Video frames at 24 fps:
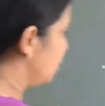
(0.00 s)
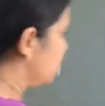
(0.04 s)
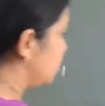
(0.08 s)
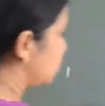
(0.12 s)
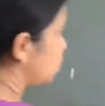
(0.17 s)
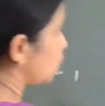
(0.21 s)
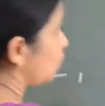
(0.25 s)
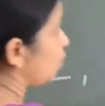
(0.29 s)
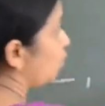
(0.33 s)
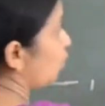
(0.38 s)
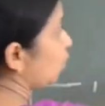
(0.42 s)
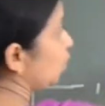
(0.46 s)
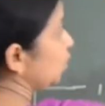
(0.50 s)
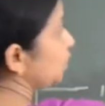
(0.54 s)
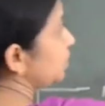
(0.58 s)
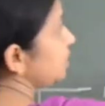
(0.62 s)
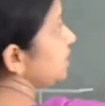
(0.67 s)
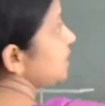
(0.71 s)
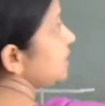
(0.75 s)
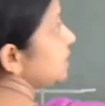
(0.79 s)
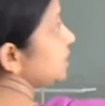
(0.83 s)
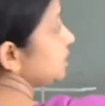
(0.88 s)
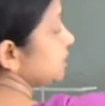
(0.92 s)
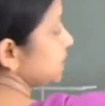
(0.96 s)
So both
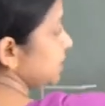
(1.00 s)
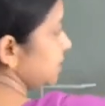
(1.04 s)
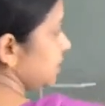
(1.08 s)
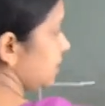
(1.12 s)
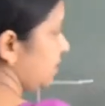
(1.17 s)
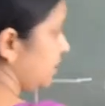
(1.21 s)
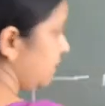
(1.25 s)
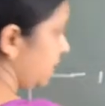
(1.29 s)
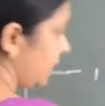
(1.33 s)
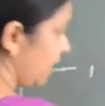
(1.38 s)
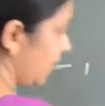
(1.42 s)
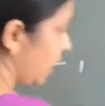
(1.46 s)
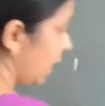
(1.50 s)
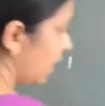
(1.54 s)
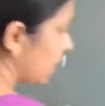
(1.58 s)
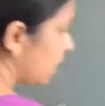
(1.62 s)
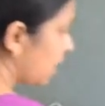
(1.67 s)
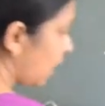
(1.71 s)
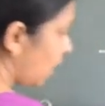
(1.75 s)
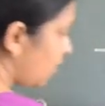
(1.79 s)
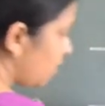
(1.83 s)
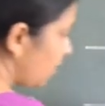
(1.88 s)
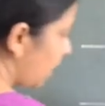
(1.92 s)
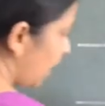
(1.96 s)
these, they
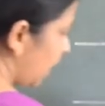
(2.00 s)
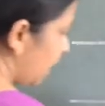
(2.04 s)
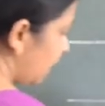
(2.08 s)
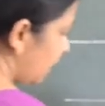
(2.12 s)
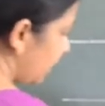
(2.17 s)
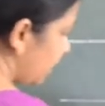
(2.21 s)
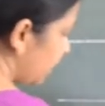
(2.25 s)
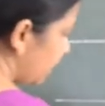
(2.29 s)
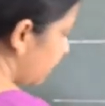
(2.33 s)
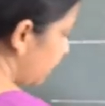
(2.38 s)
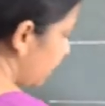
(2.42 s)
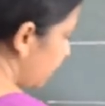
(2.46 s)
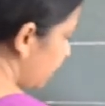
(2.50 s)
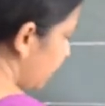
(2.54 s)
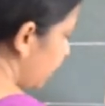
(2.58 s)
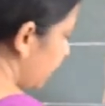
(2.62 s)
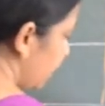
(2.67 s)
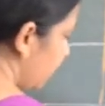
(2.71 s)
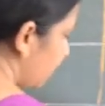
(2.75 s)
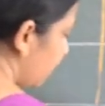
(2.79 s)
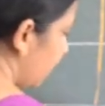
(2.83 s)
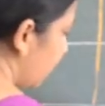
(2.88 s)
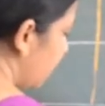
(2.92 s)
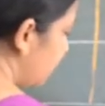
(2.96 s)
come under
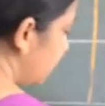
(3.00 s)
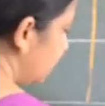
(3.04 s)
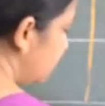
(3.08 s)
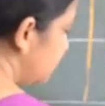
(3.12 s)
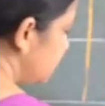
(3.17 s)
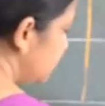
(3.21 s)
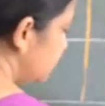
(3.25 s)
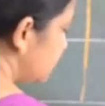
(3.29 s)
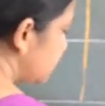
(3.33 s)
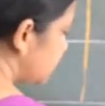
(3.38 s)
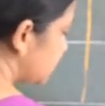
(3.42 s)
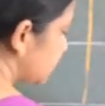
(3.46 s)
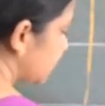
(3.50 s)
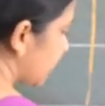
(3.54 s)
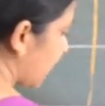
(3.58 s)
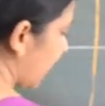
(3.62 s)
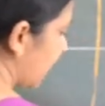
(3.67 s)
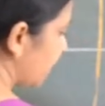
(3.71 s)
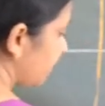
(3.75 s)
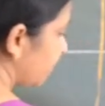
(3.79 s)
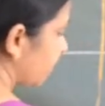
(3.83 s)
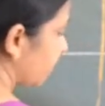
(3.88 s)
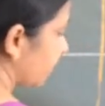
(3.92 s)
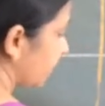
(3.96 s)
Raman
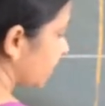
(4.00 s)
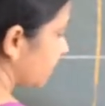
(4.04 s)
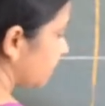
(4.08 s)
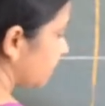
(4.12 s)
scattering.